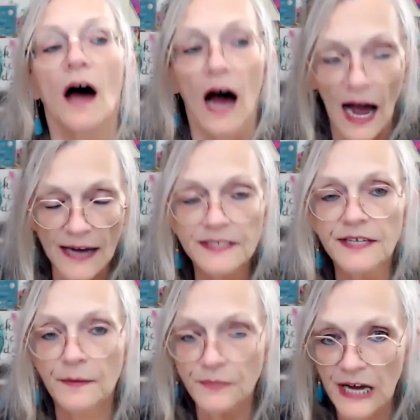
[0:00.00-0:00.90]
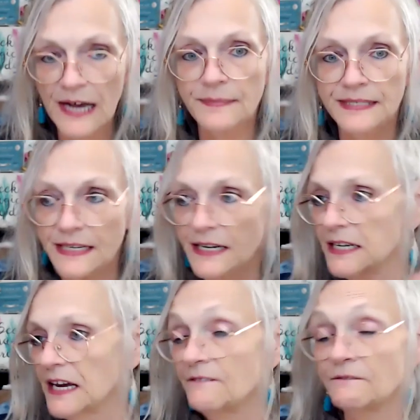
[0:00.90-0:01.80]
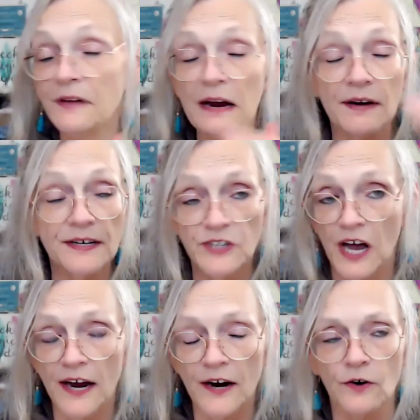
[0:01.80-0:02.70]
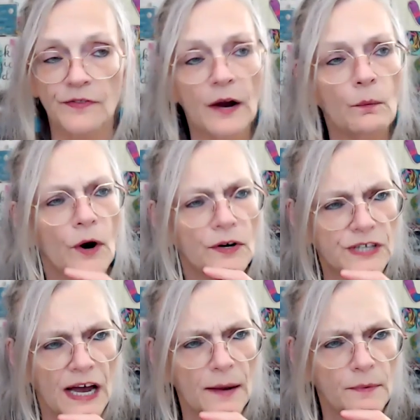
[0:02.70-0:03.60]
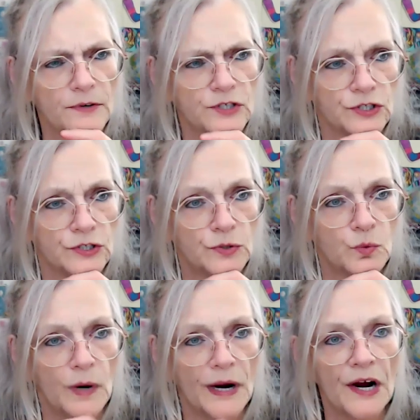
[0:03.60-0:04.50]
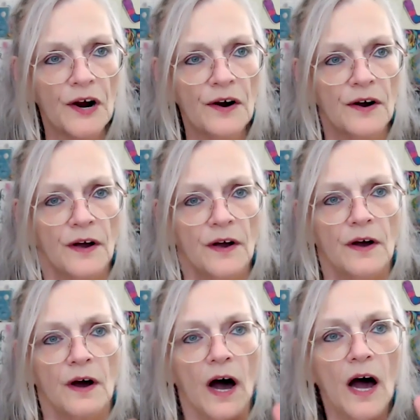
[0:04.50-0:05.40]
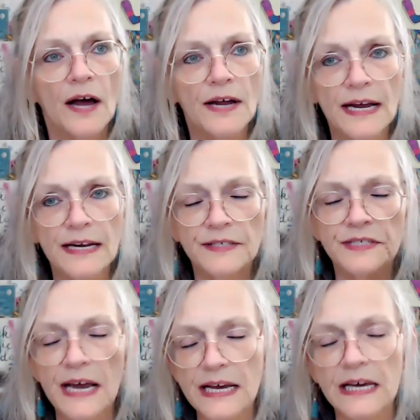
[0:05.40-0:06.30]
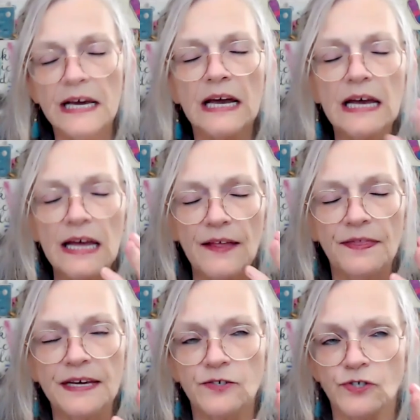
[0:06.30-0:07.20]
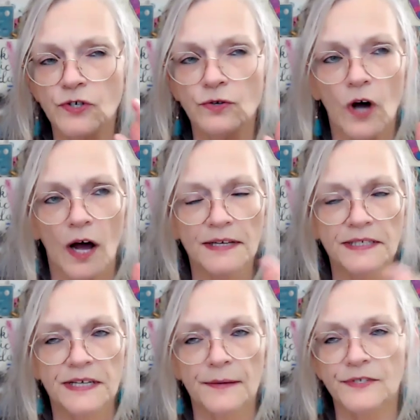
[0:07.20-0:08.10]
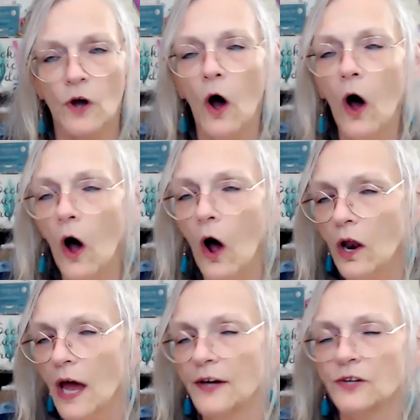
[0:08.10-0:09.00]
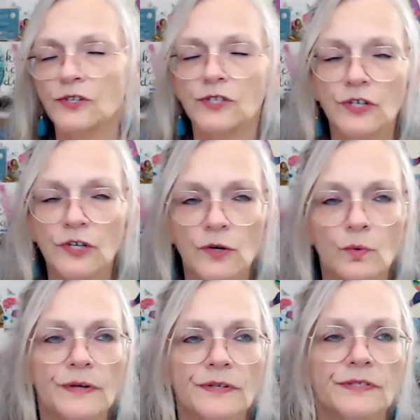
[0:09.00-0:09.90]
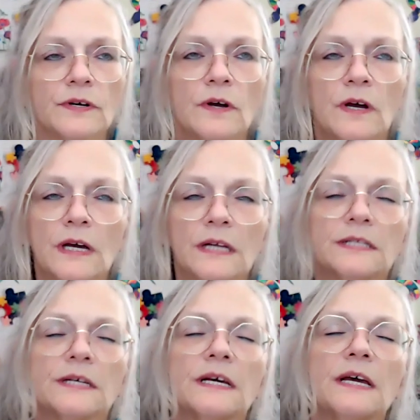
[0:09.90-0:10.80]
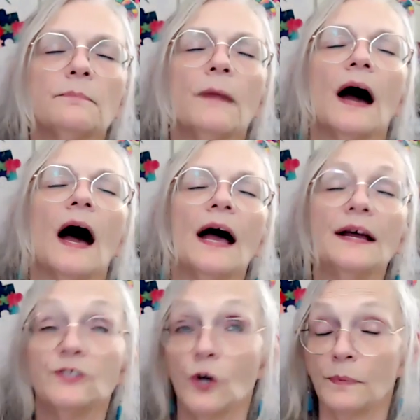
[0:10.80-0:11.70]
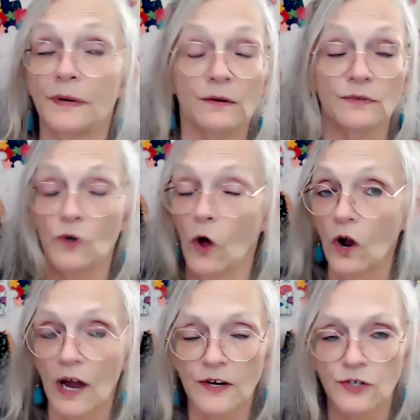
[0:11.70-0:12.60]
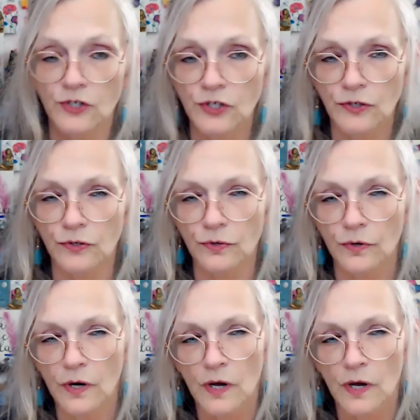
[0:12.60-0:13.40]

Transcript: I sometimes did get very tired. There were a time or two where, in taking in these new concepts, all I could do was to keep my eyes open. It was all I could do.